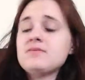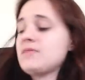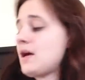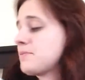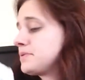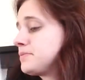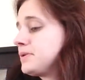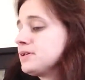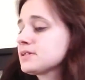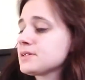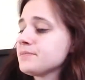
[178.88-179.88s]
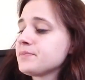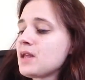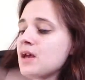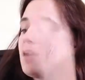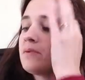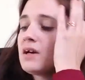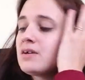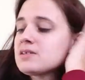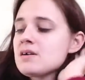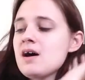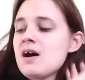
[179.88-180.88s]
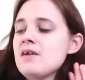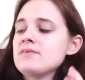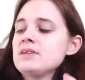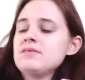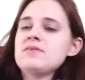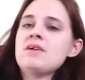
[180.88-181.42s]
the Flap books. We also have Lift the